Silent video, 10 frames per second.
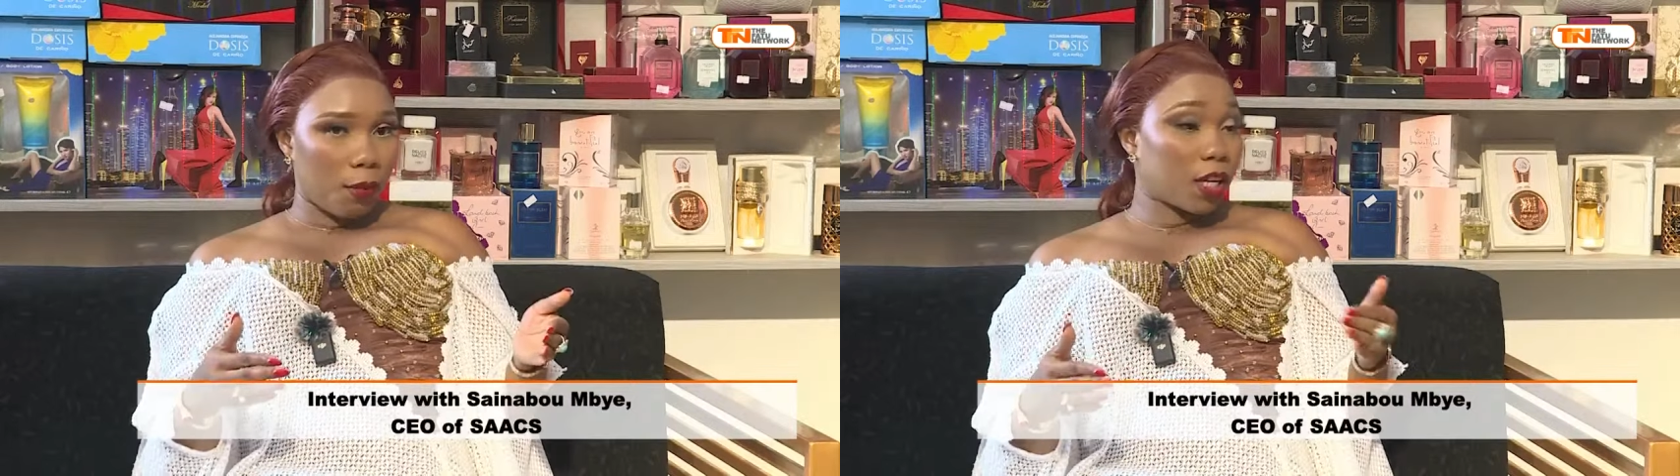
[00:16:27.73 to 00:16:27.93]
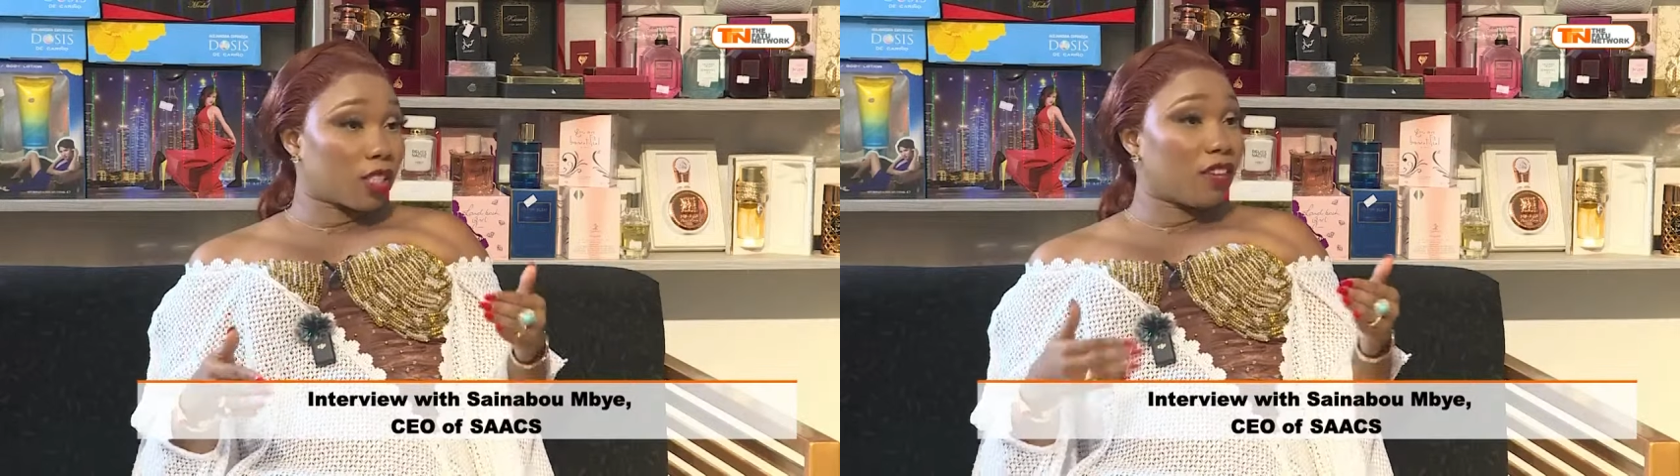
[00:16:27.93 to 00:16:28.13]

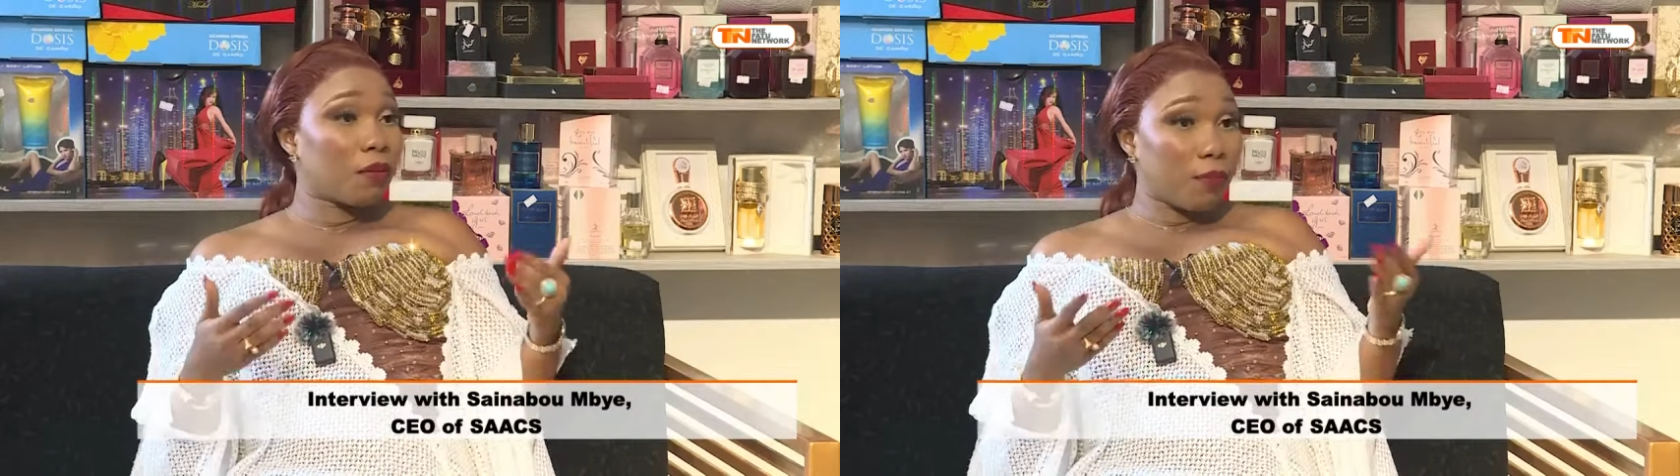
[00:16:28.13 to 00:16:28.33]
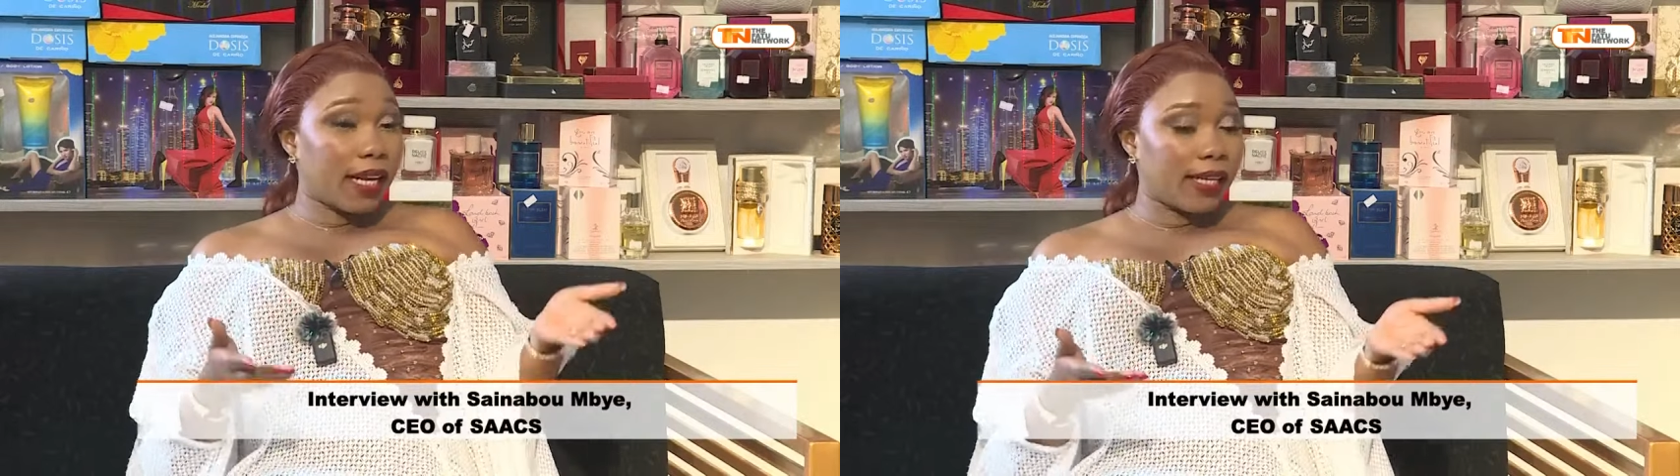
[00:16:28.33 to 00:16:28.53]
because
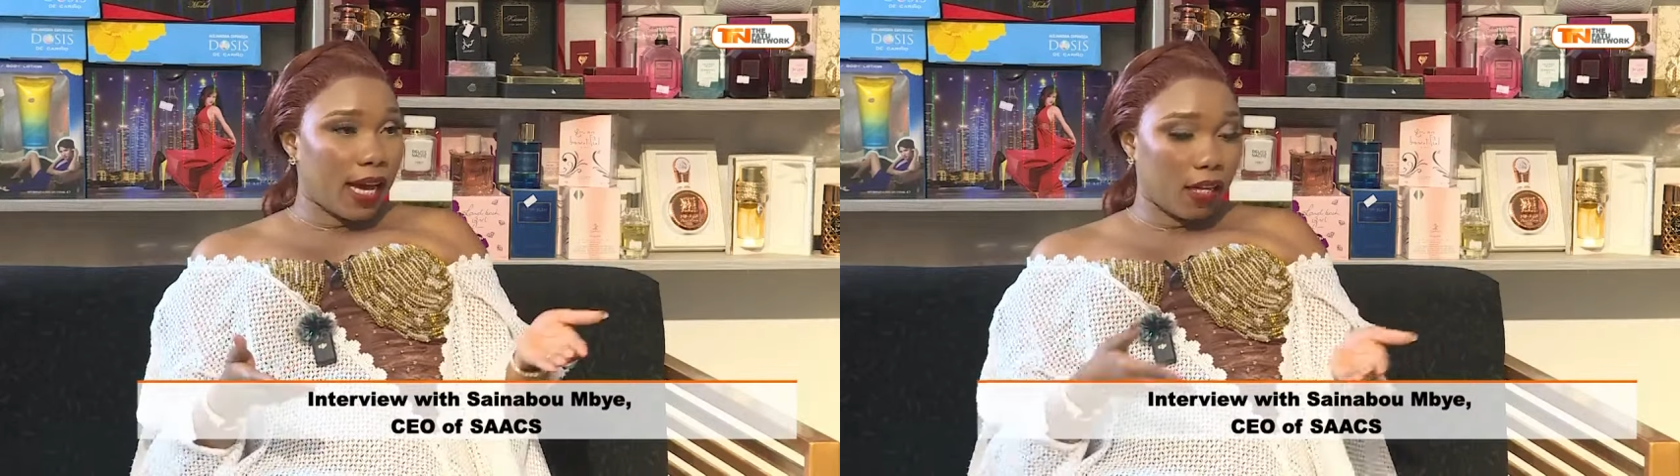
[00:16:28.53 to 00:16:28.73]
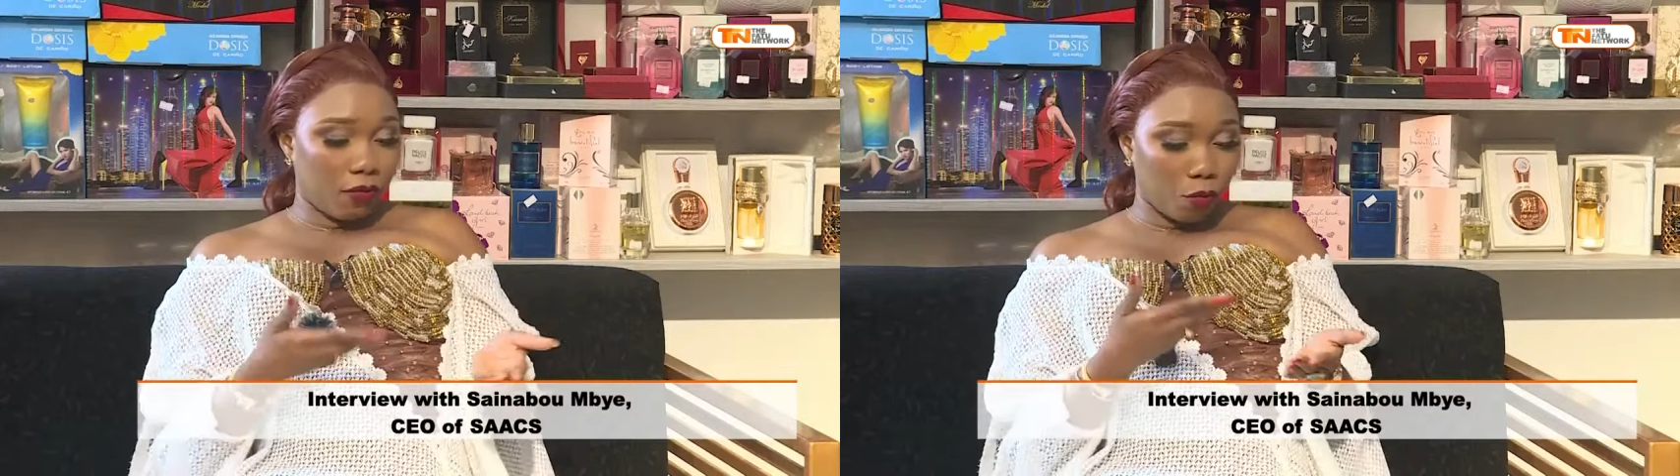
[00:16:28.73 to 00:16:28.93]
even my
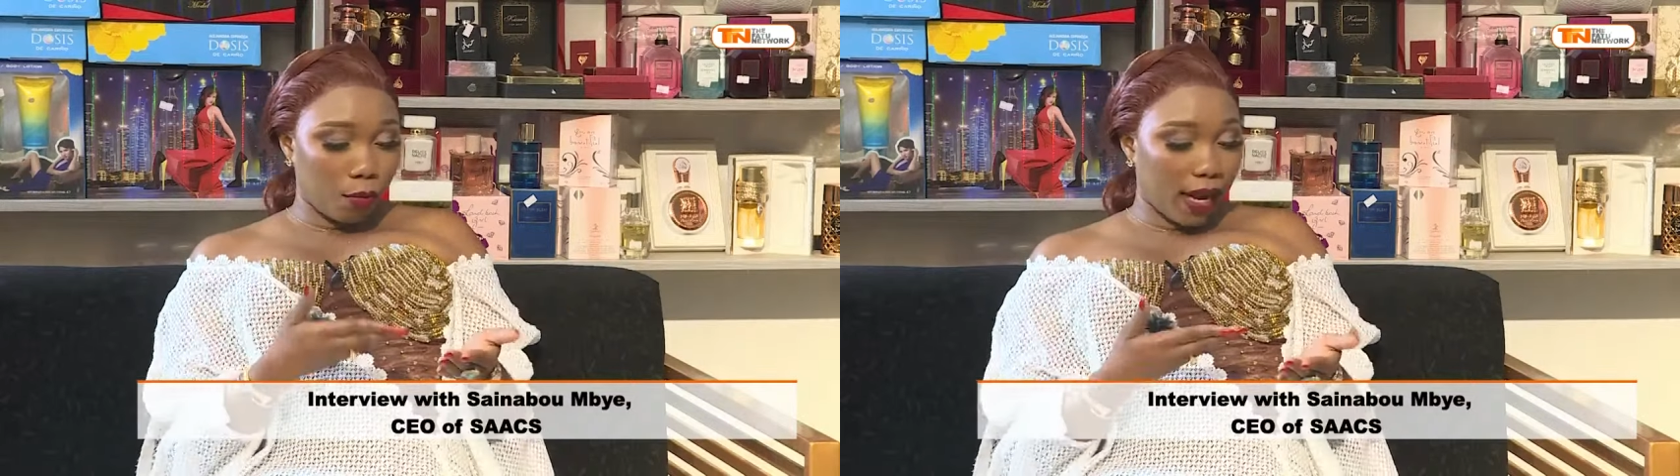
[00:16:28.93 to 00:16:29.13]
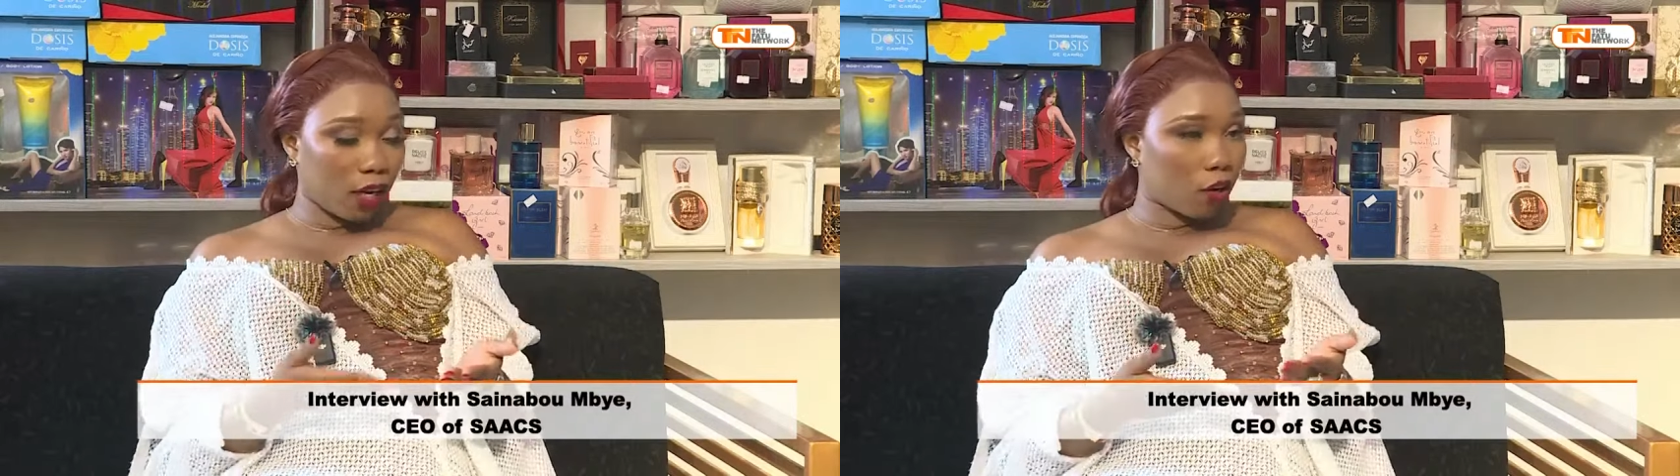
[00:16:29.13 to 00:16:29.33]
dad, if you buy